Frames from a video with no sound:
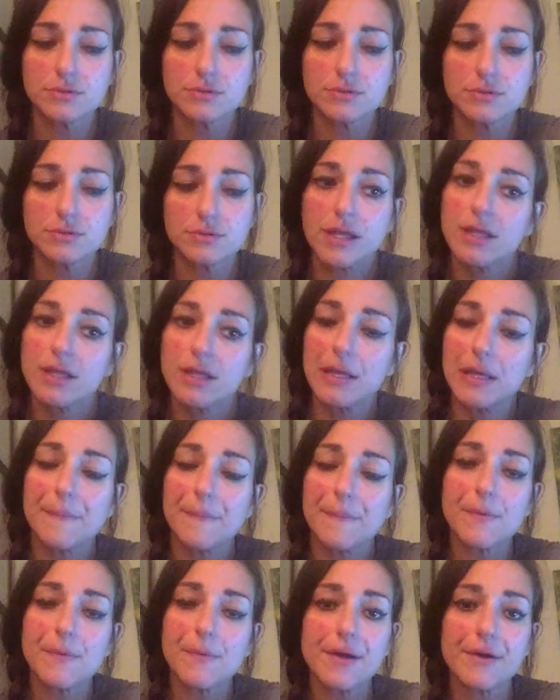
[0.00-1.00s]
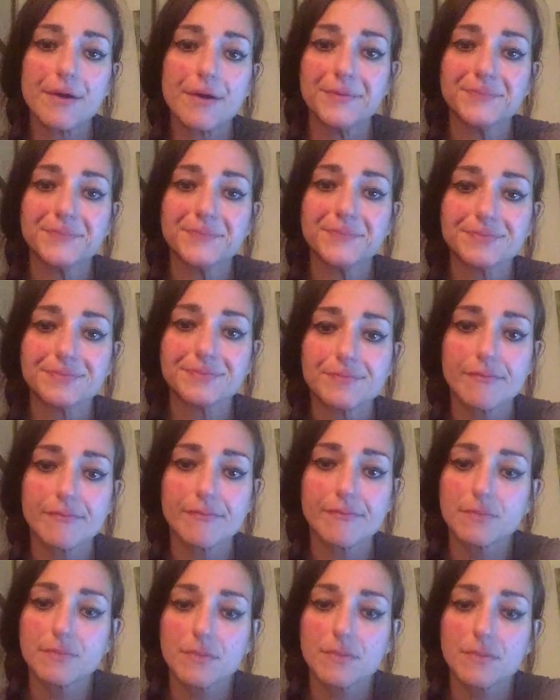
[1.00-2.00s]
Train the people better,
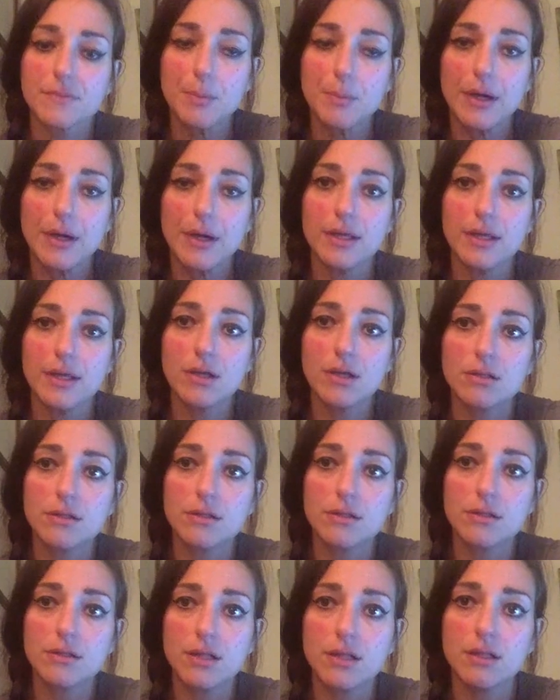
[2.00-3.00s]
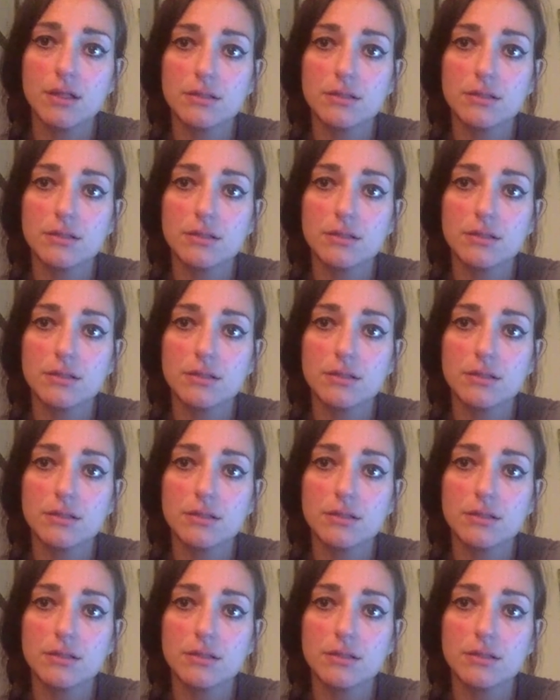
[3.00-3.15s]
but it'll.